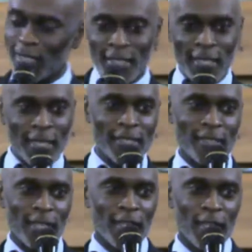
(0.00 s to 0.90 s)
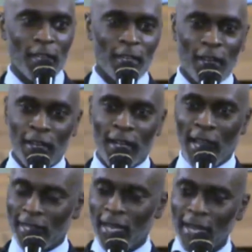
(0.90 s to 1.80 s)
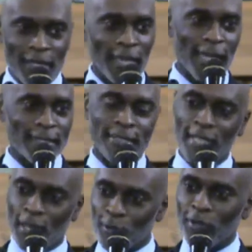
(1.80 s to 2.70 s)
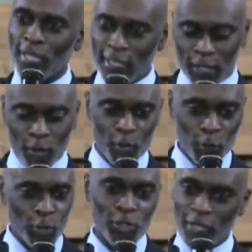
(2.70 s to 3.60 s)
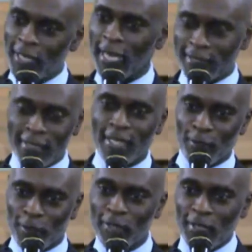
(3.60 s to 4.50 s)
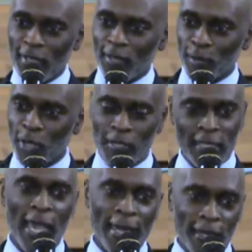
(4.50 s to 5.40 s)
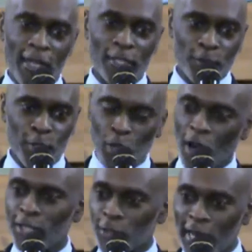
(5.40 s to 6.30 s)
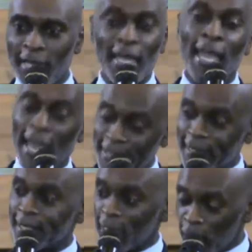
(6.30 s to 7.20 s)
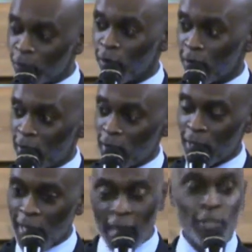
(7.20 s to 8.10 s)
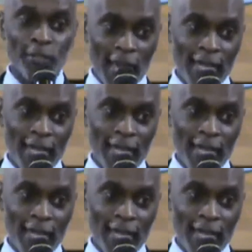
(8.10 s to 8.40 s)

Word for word: it says uh, I, I got to hate the devil he said well you should hate the devil because he hate us we are you got to hate the devil and you got